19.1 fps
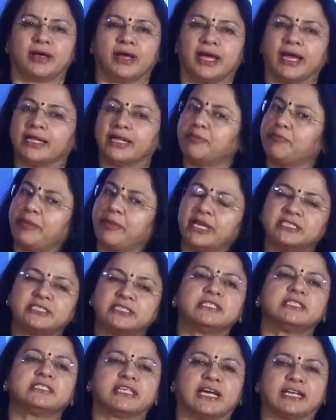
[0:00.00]
and
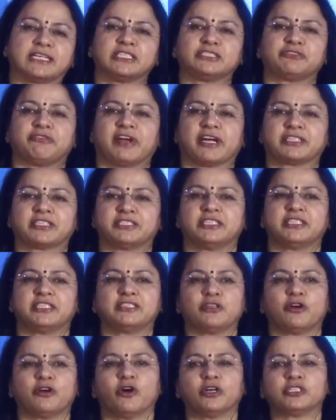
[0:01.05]
patient satisfaction in
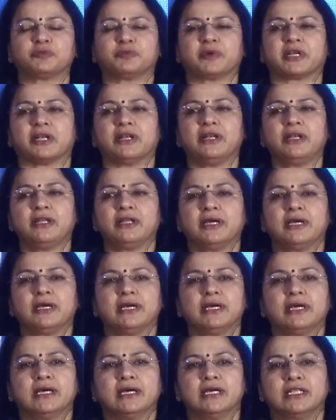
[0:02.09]
the hospital,
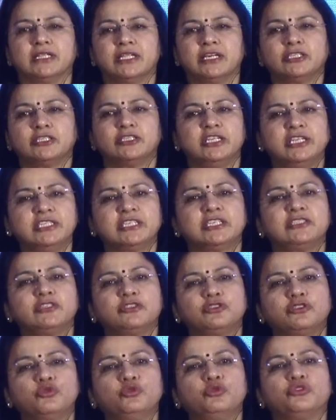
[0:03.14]
these are the
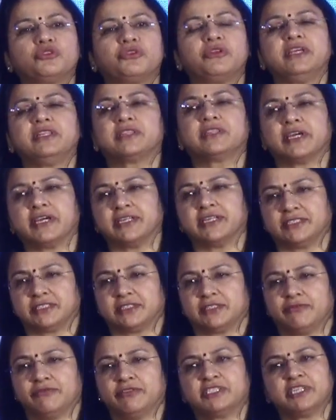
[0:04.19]
2-3 things
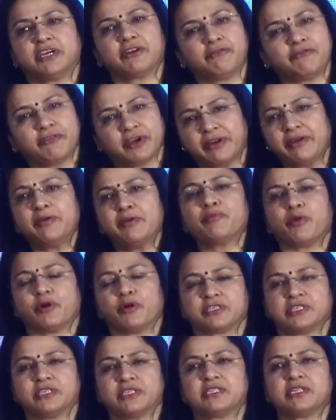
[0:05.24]
which are very
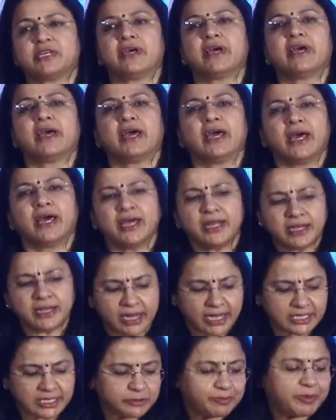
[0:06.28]
important. And
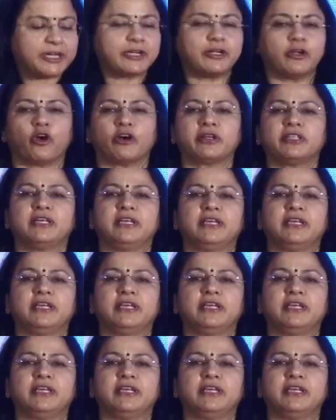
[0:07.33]
last but not the